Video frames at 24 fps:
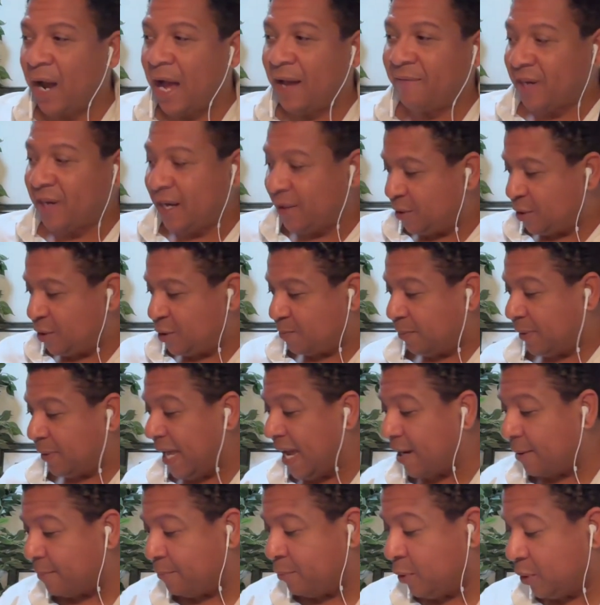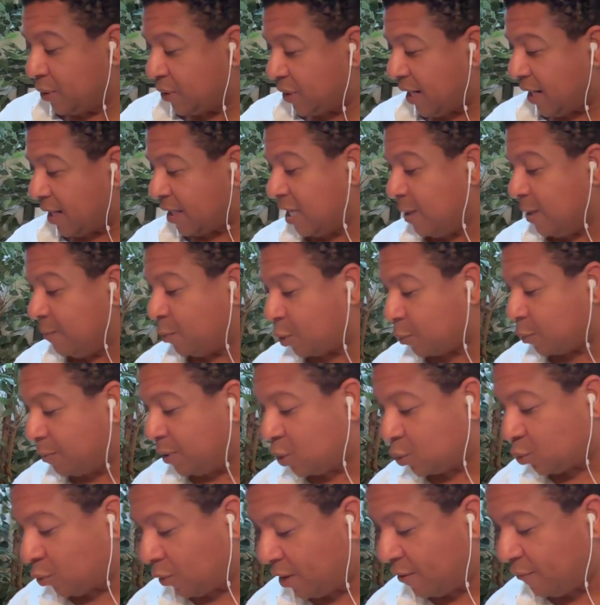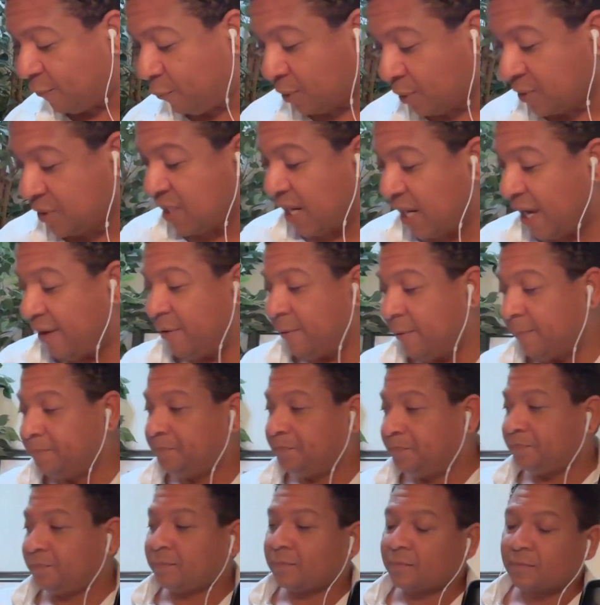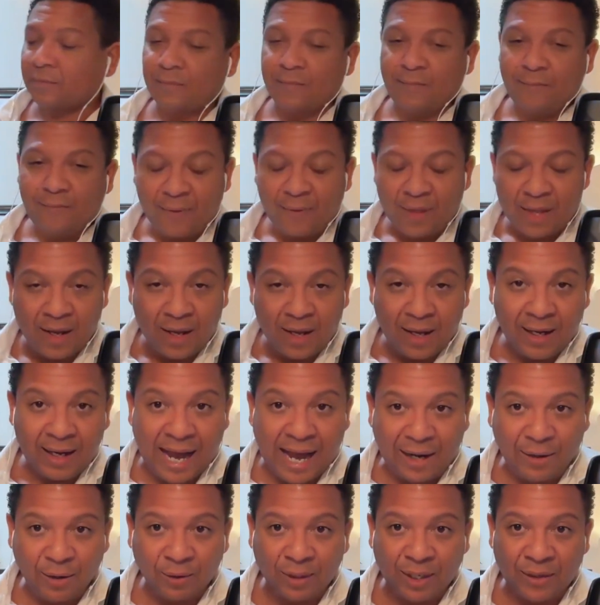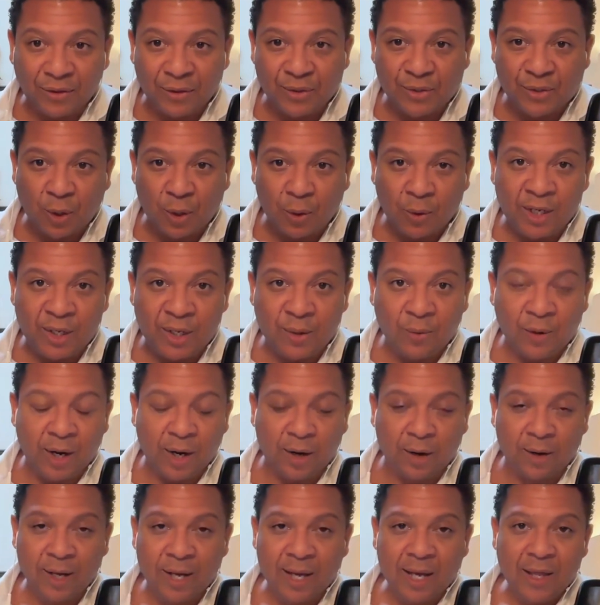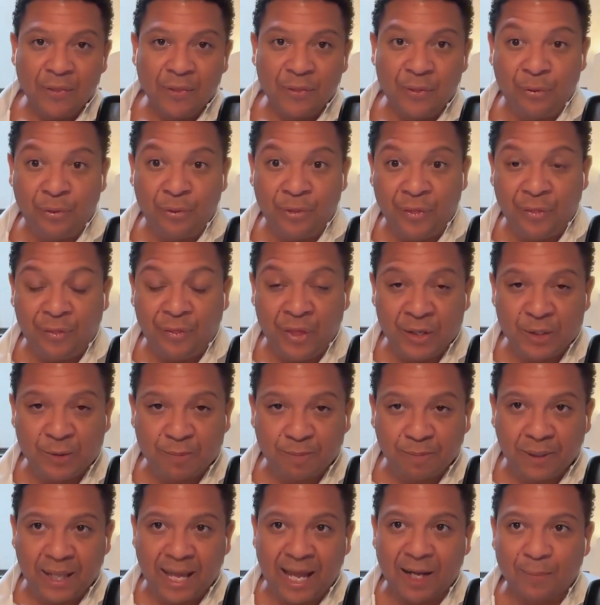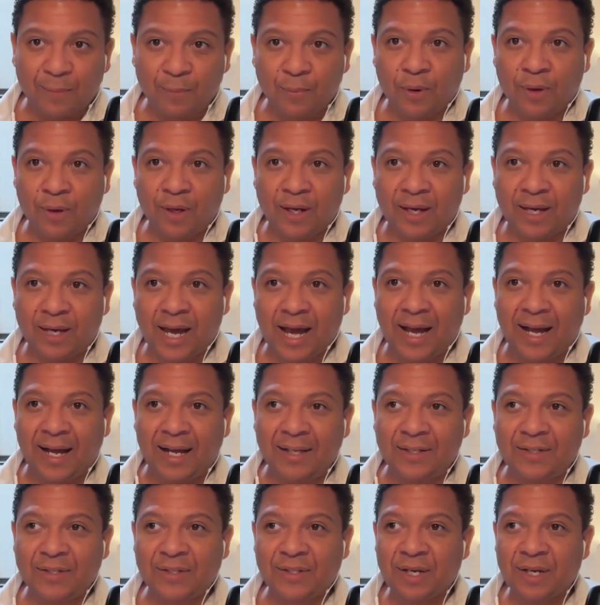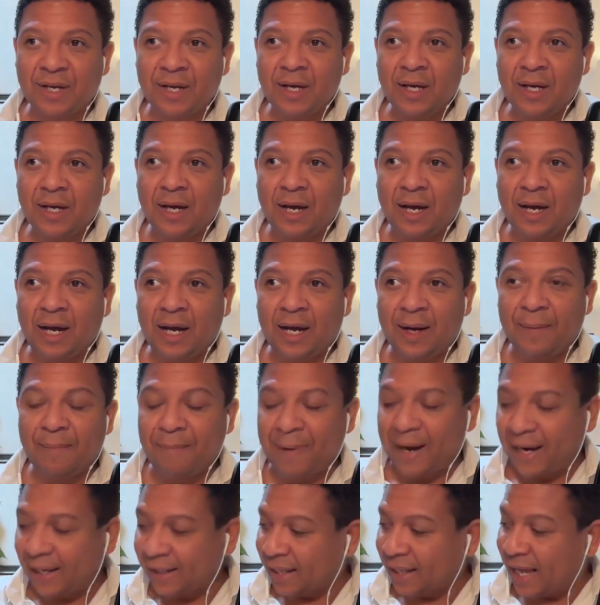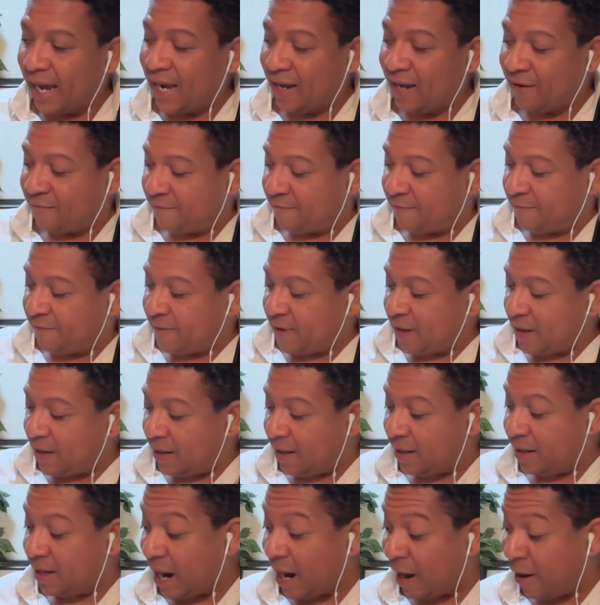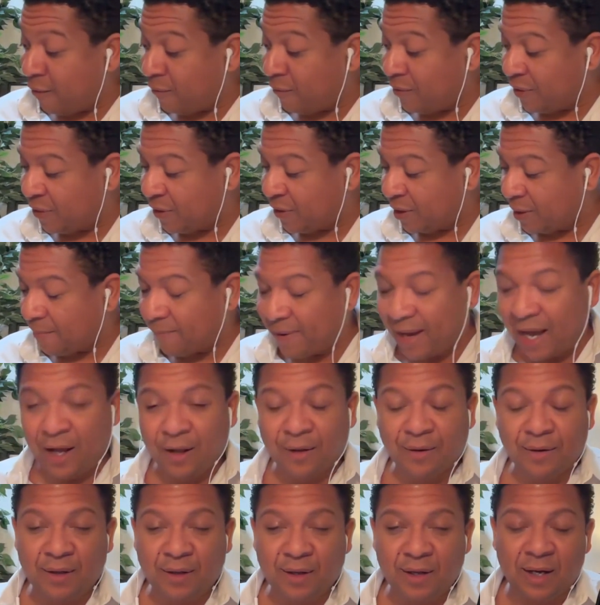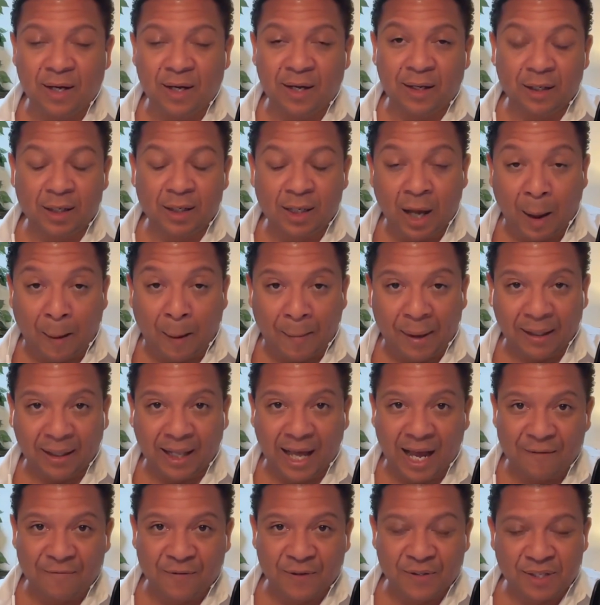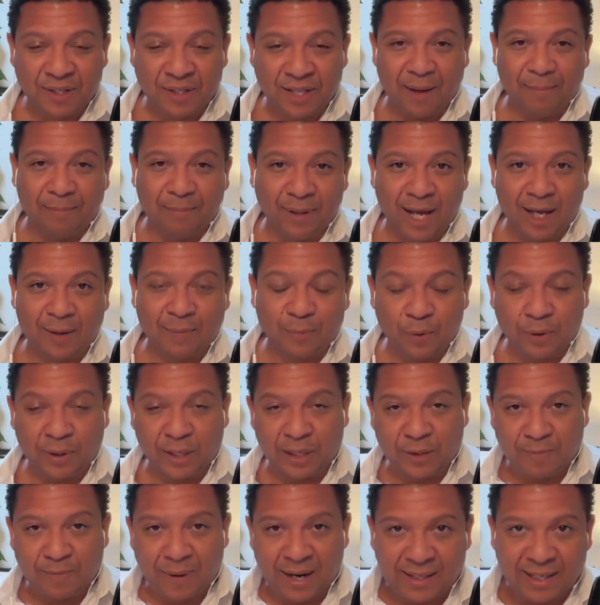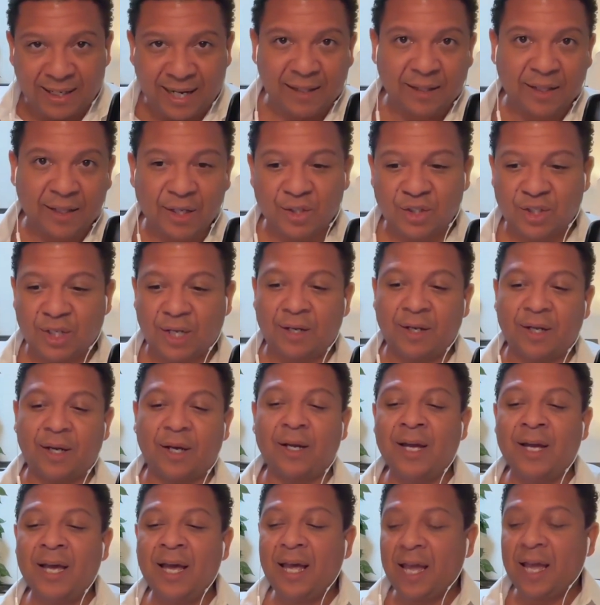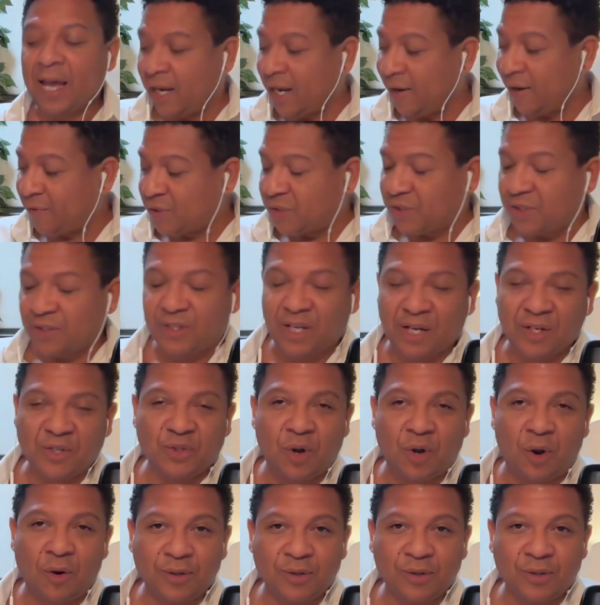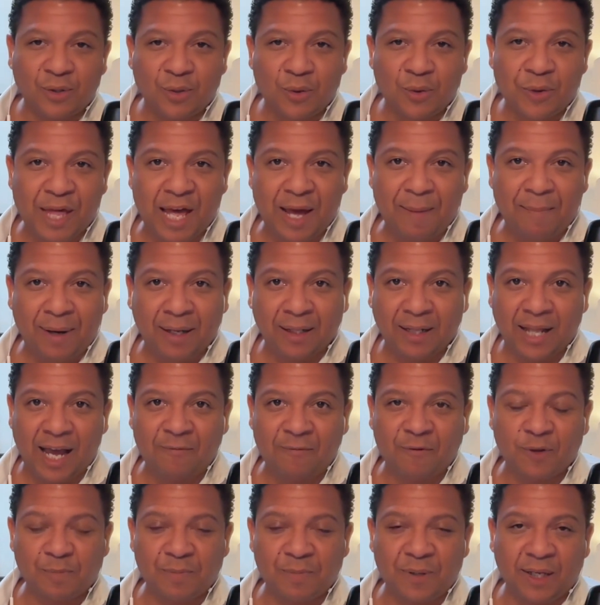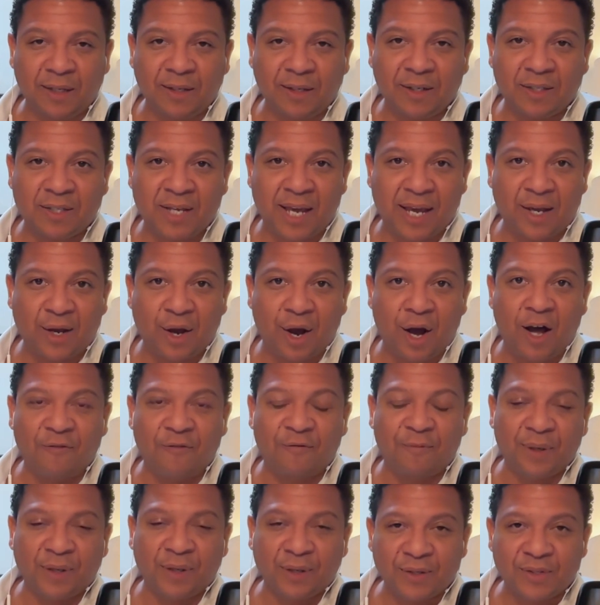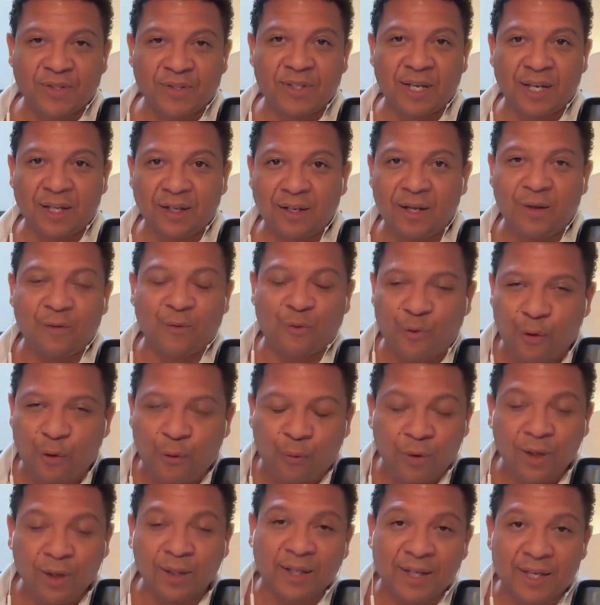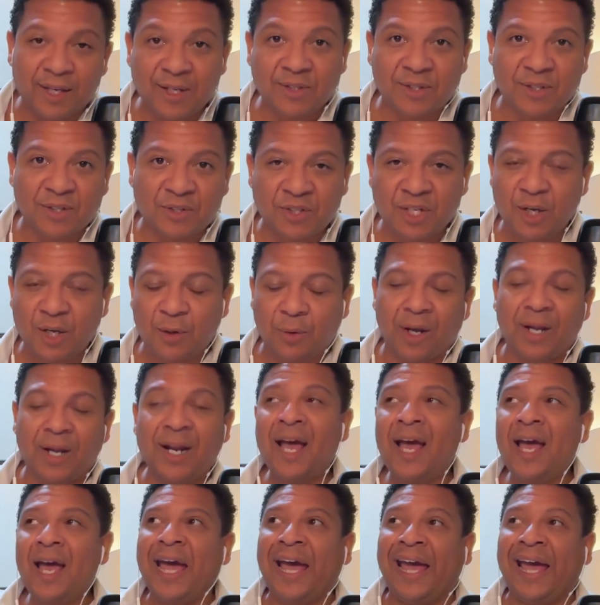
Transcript: I've got this black book that I keep with me 24/7. I don't let this go anywhere. This black book guides my life. Everything about my life is in that black book. It's my daily agenda. And ever since I started to do that, my life has begun to take off because it really is the secret.